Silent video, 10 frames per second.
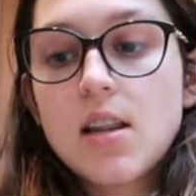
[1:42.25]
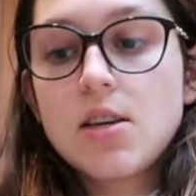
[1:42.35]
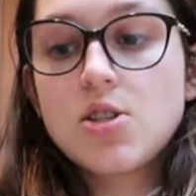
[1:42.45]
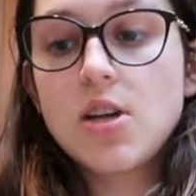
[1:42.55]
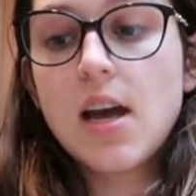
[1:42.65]

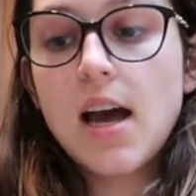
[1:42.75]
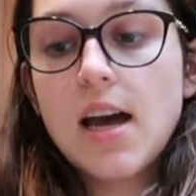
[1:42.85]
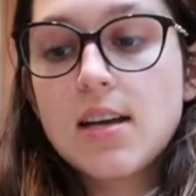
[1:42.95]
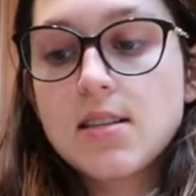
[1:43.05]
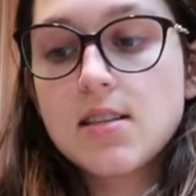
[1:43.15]
that she
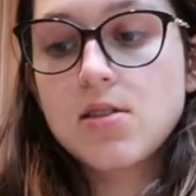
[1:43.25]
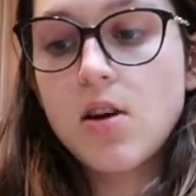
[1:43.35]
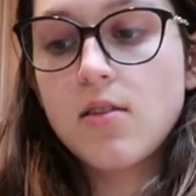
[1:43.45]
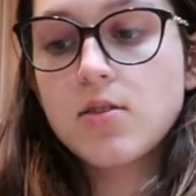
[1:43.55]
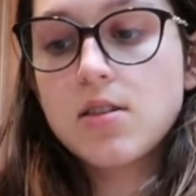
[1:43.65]
has, this
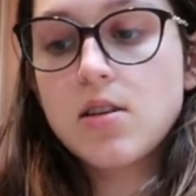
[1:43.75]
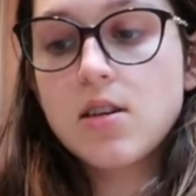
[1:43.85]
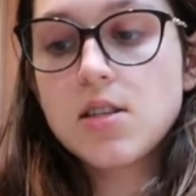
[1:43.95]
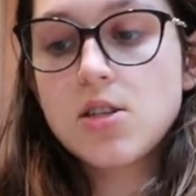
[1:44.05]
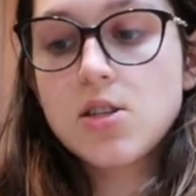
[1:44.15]
novel
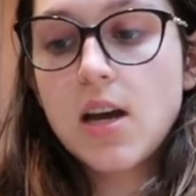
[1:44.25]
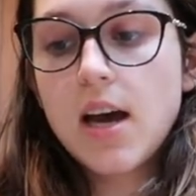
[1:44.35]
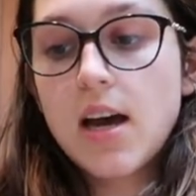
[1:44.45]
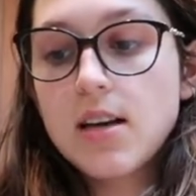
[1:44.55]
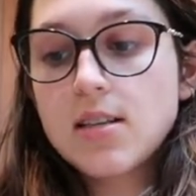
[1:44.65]
series that she
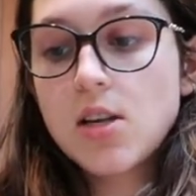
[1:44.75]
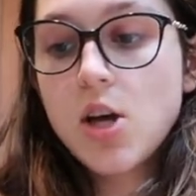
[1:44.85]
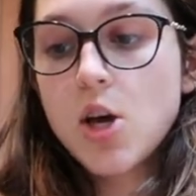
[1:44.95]
has.